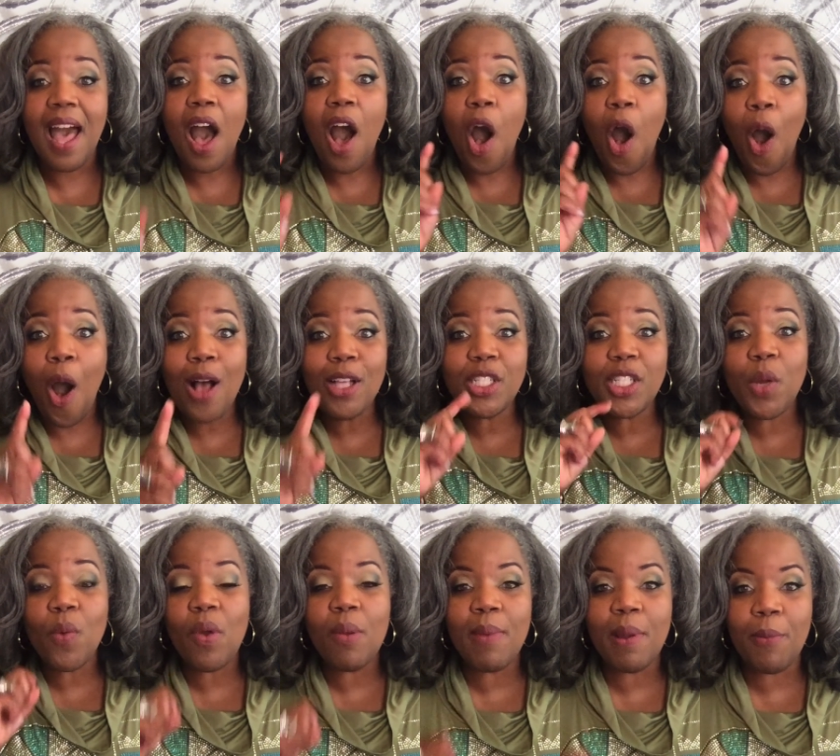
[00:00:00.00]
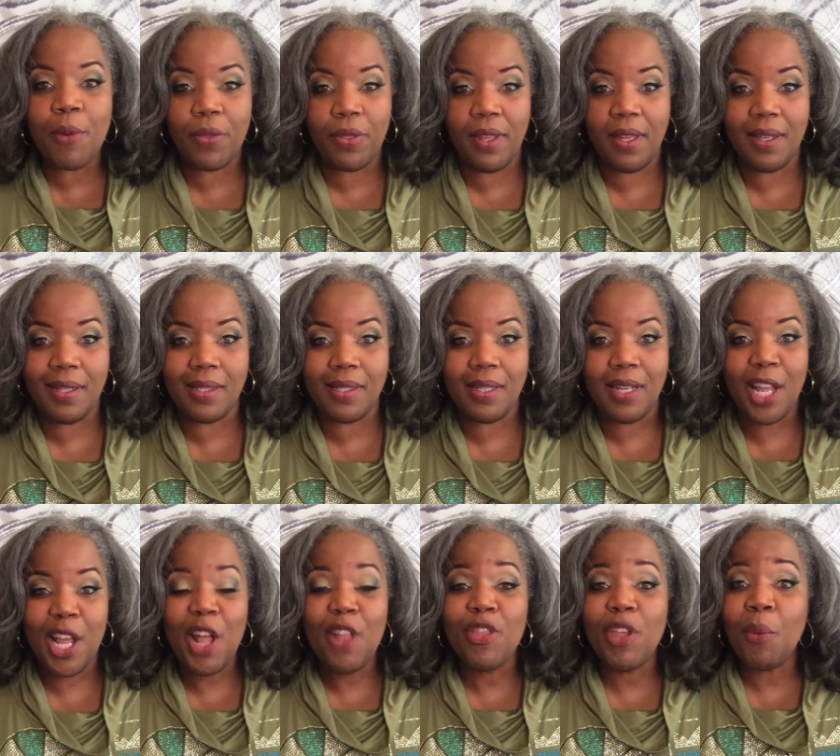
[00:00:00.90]
Also, remember this.
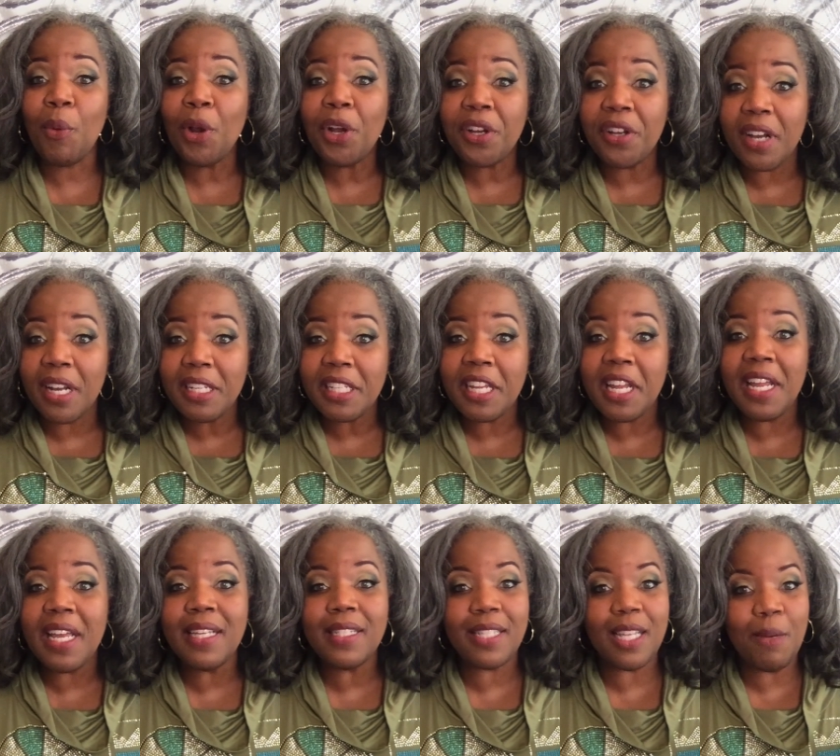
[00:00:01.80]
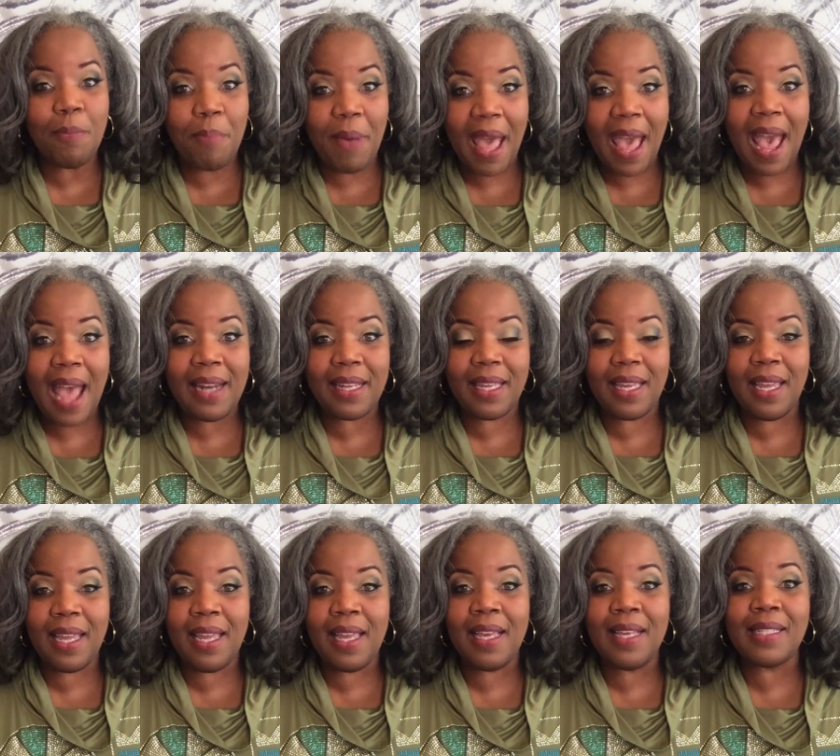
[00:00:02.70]
There were good kings and bad
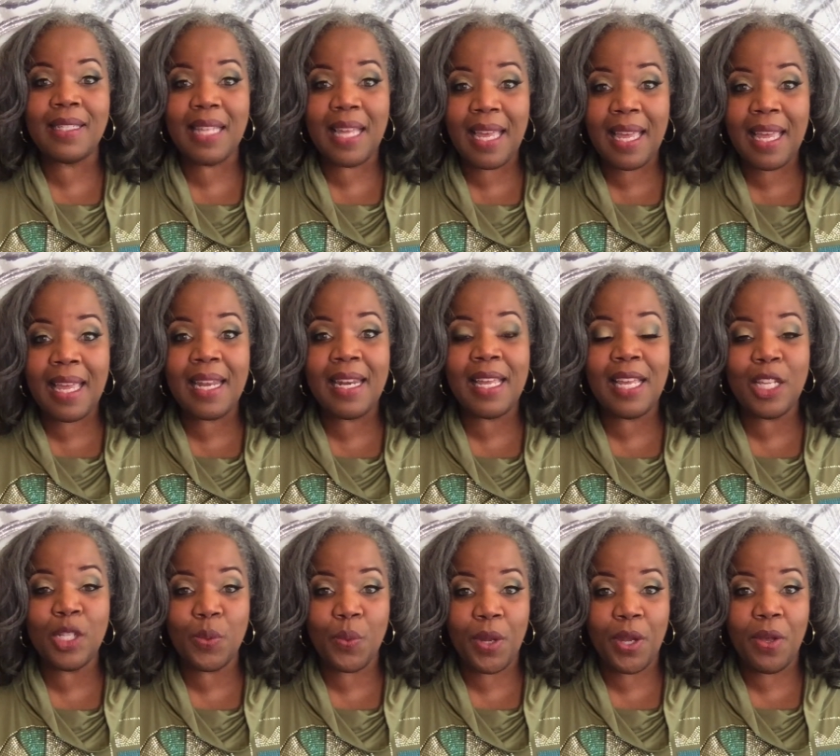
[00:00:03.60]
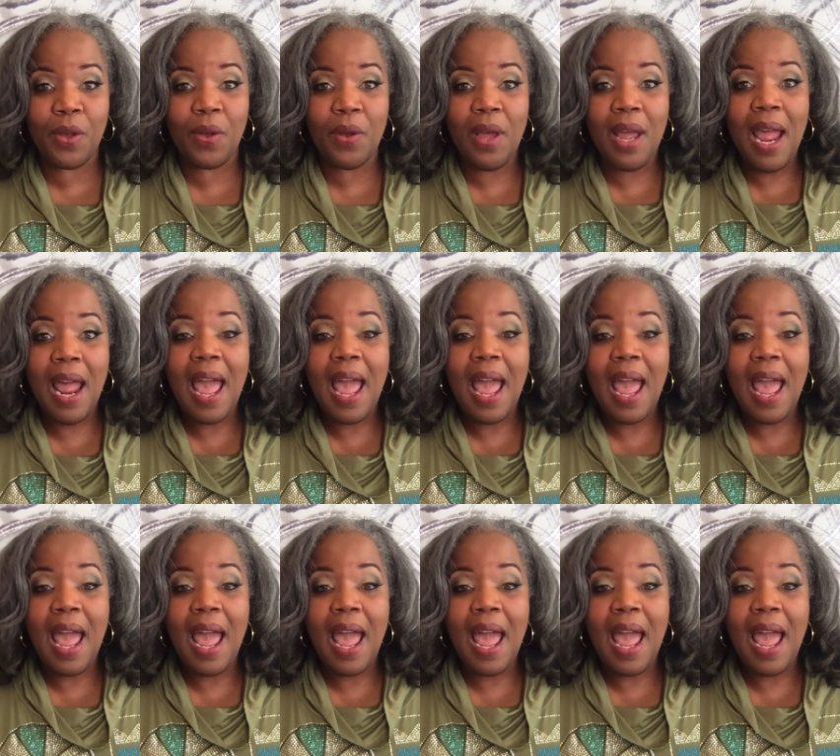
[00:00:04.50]
kings in Israel.